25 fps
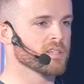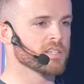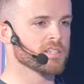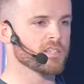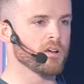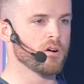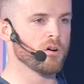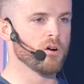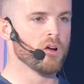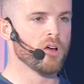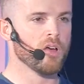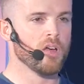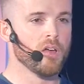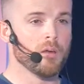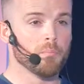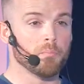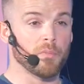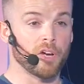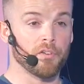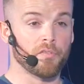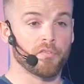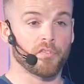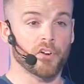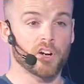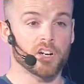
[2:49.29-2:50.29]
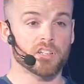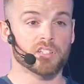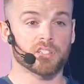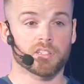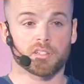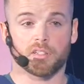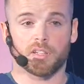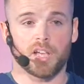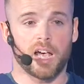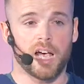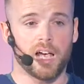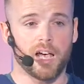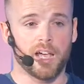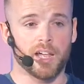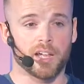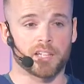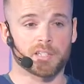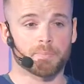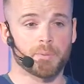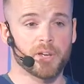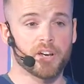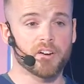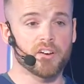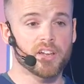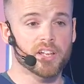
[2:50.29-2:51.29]
So my first
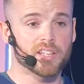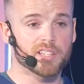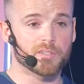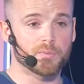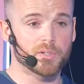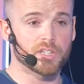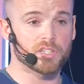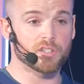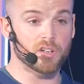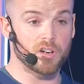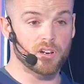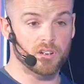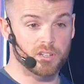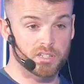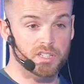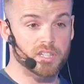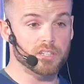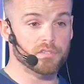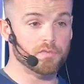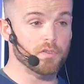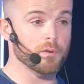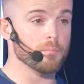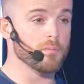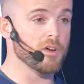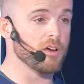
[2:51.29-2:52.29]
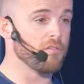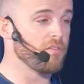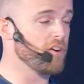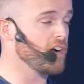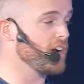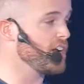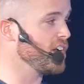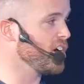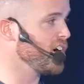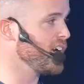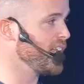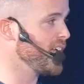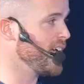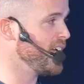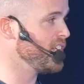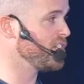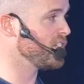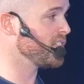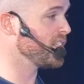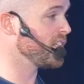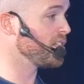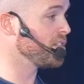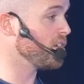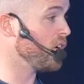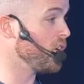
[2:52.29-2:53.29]
experience with dogs is from a very early age
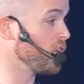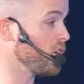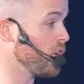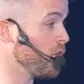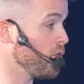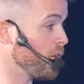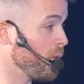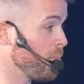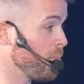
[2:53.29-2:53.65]
as a dog owner